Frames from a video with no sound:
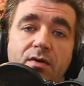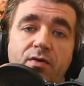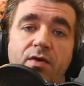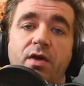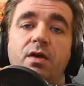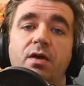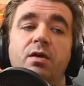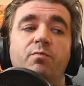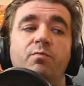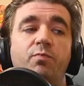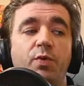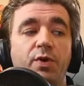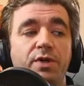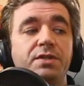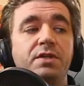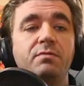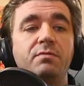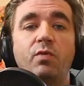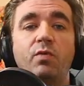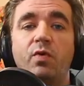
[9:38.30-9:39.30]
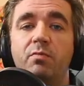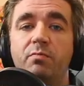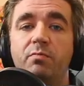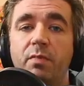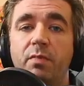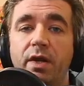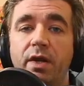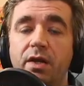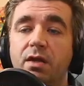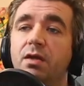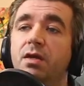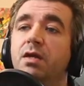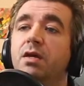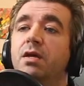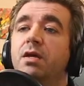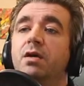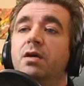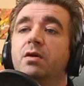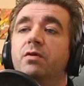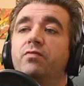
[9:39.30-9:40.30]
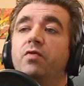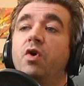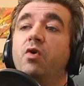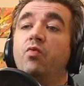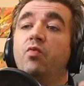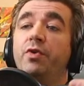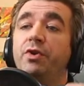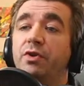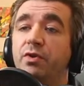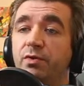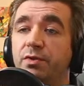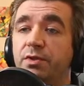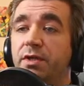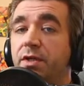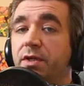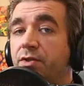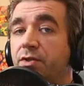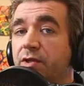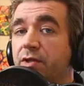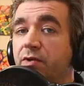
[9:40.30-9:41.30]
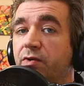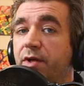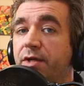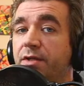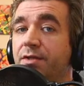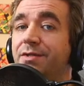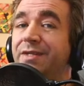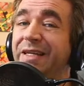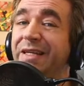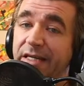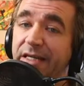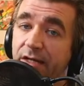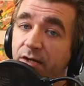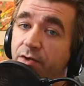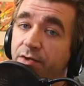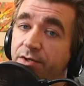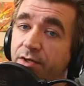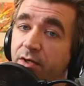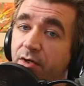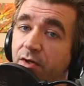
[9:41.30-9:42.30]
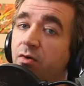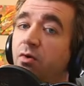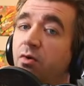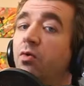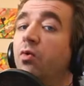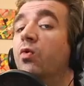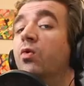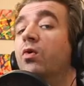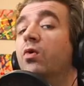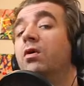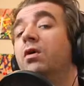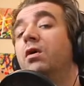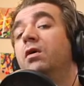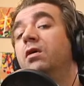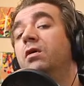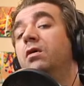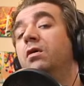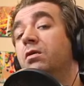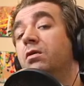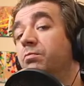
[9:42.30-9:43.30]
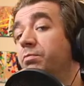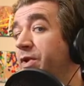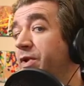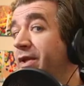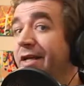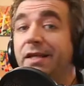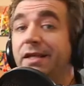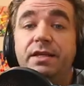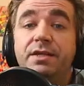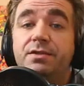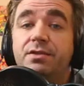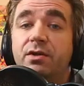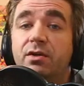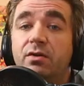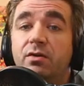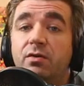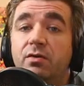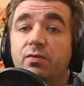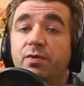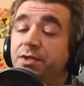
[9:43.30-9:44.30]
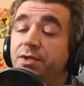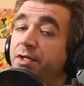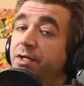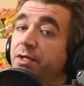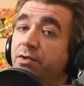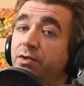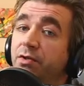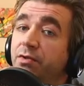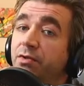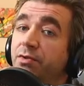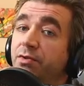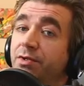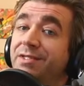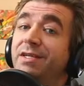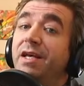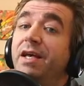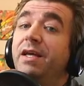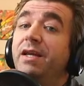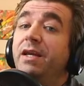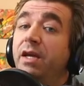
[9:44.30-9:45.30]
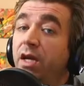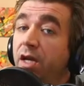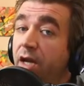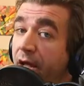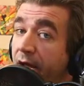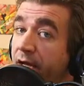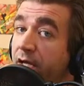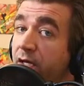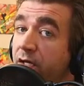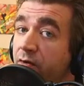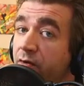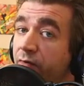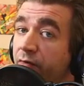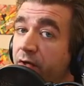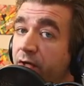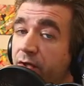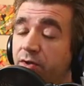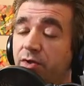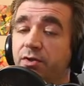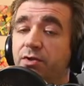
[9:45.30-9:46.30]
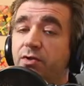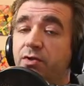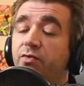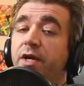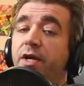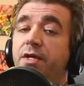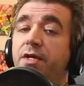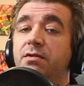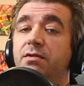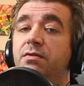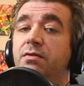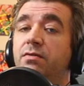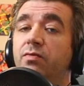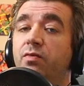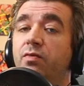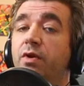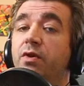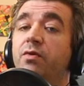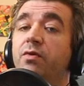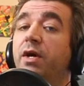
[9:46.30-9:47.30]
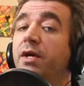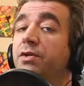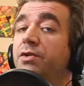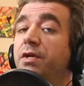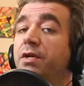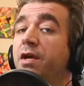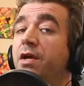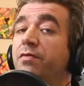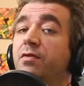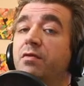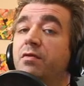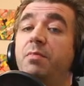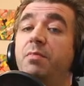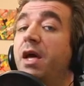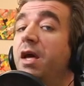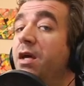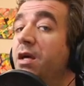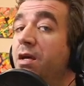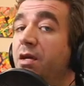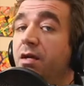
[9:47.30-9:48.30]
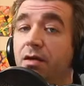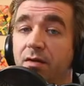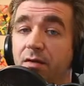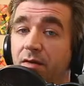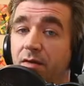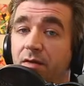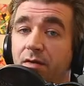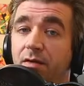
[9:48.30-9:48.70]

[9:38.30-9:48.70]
okay, of printing more money, of reducing interest rates to near zero or completely zero, which introduces negative interest rates, where you actually have to pay